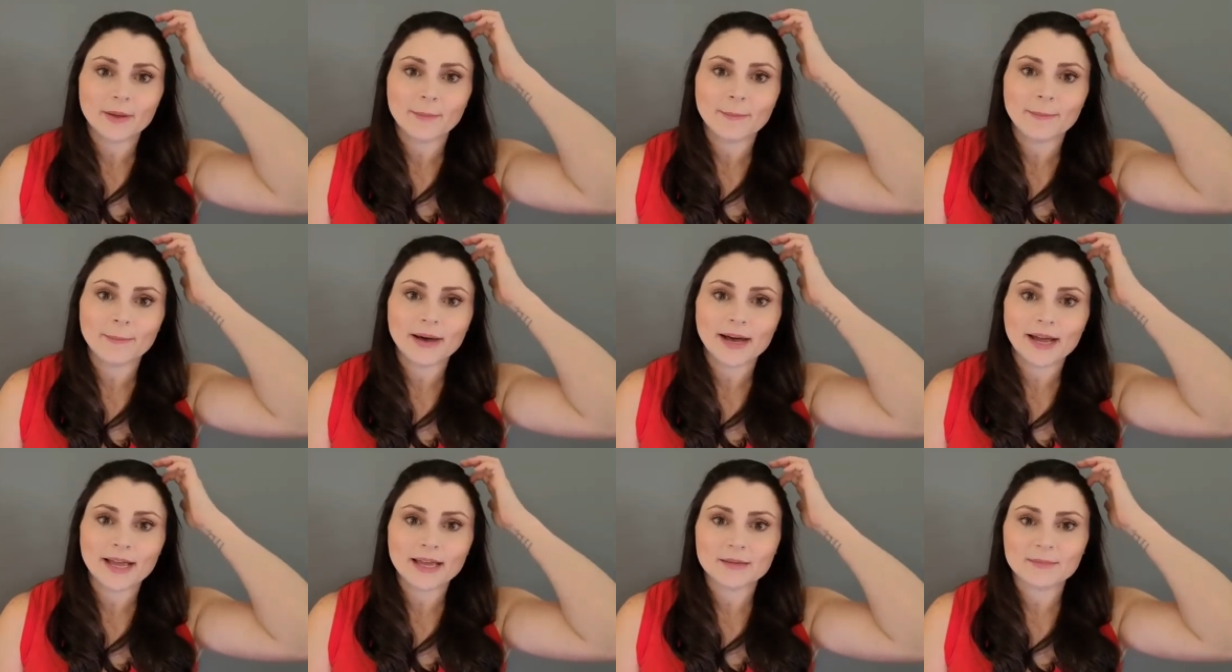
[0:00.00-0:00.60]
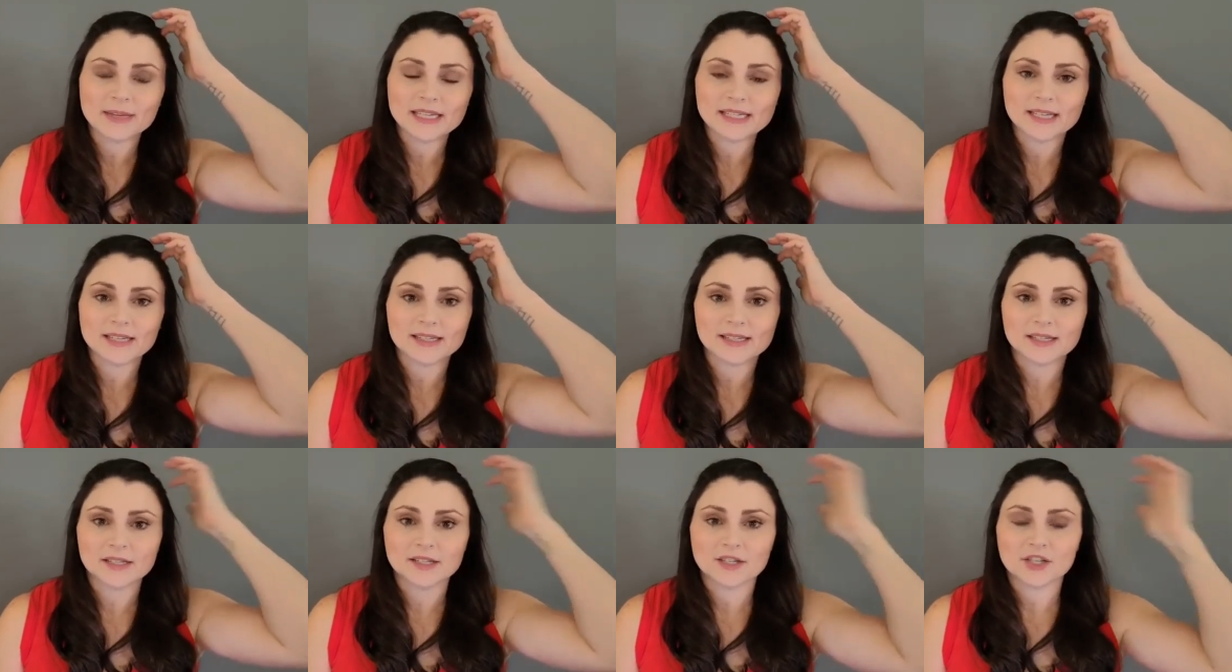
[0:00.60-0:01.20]
my amazing
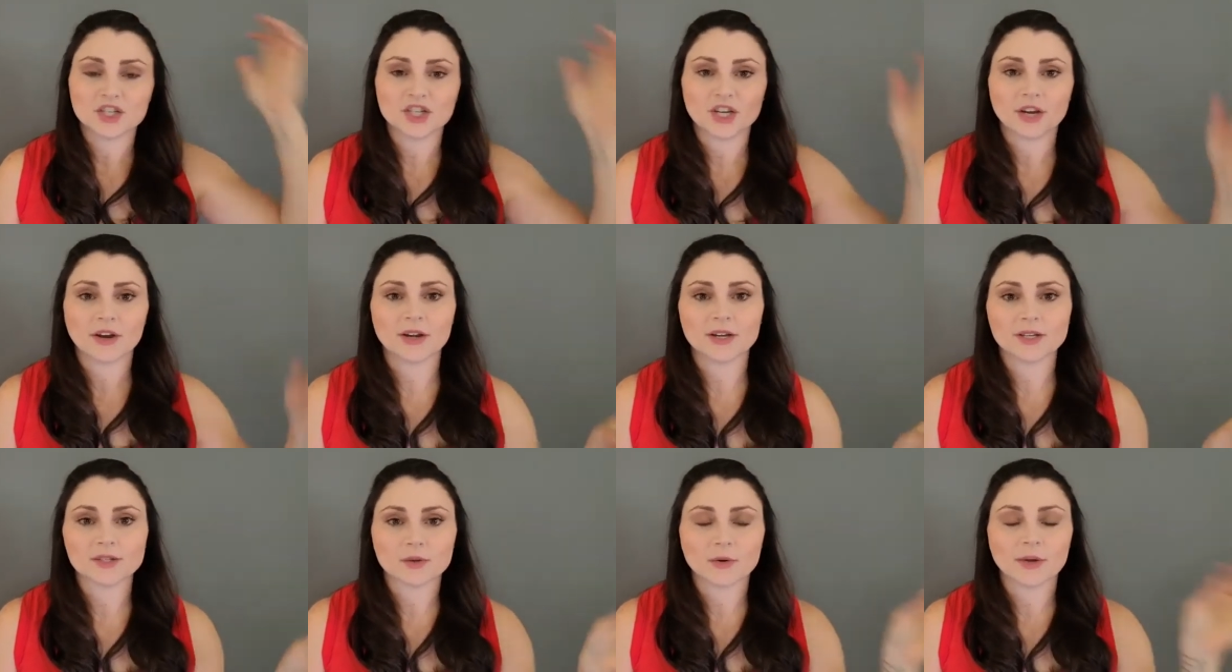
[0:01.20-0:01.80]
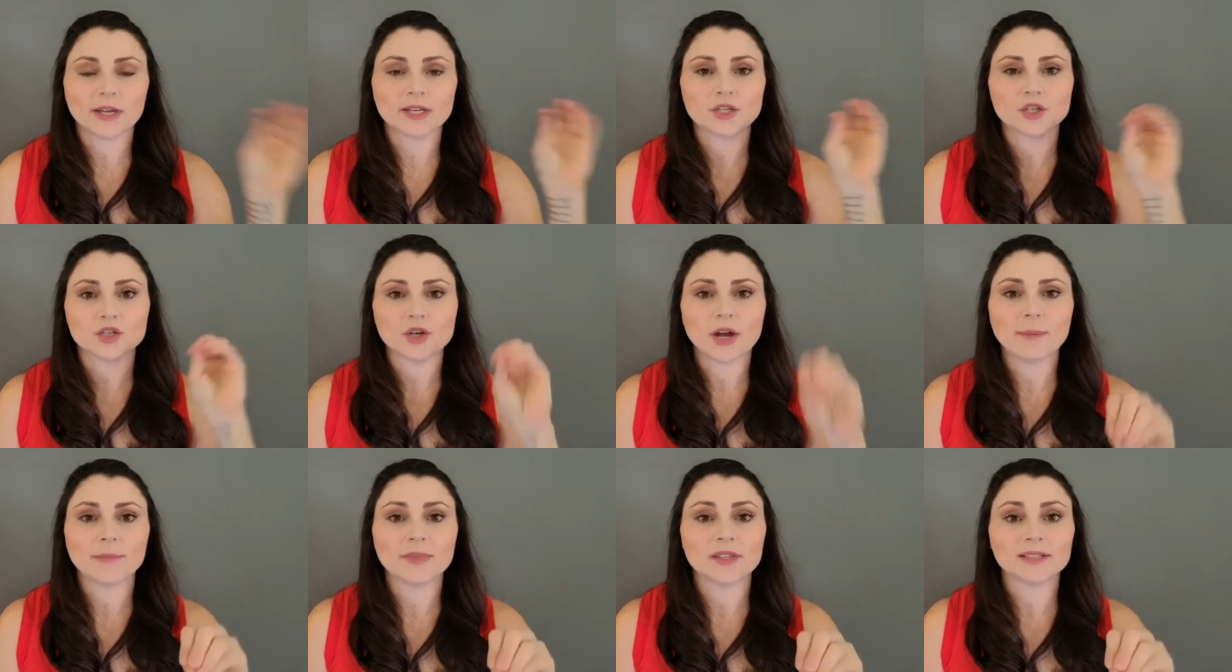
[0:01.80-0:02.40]
assistant Sharon is going to
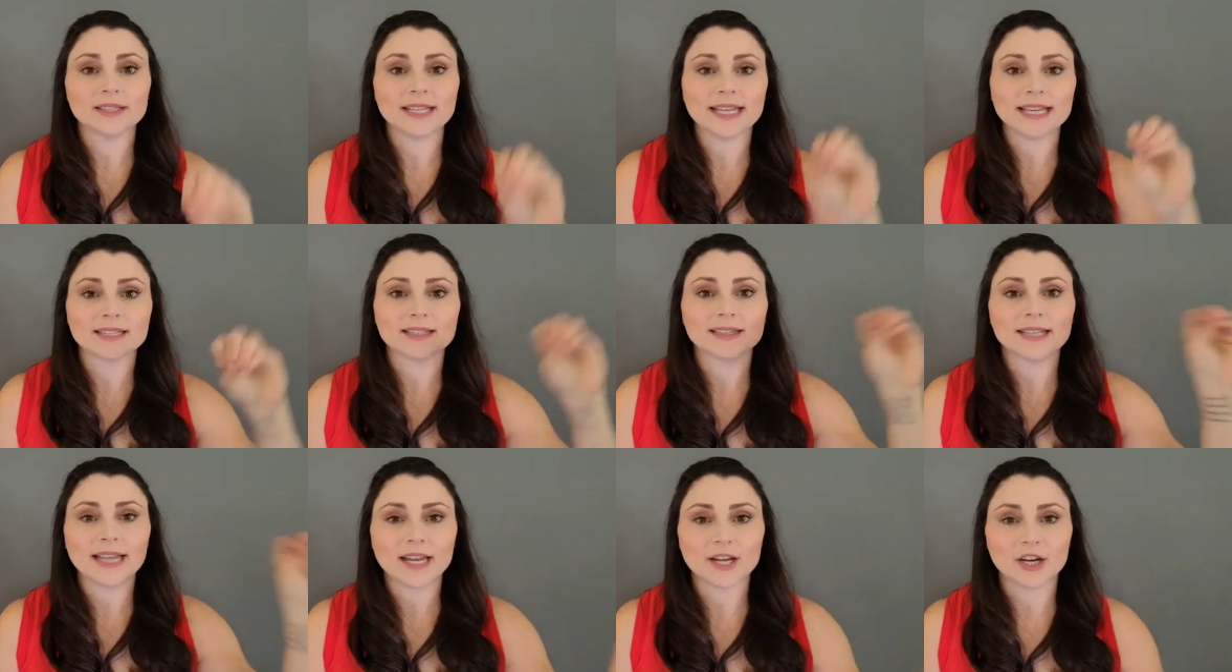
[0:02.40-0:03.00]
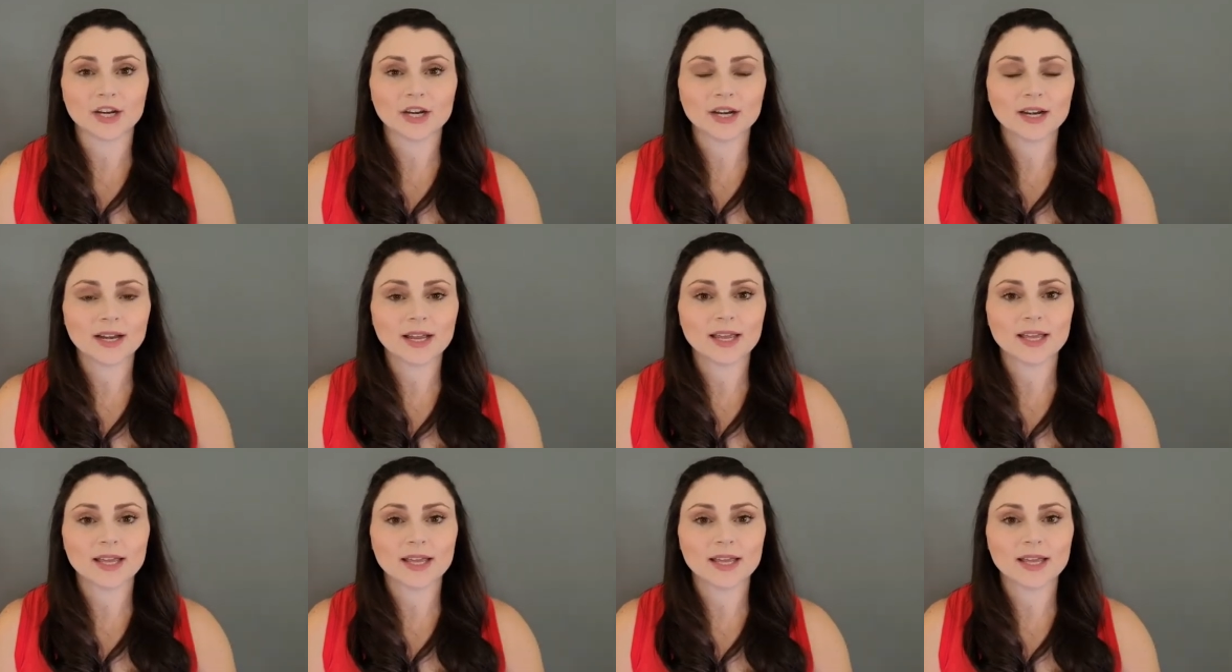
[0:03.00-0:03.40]
drop the link later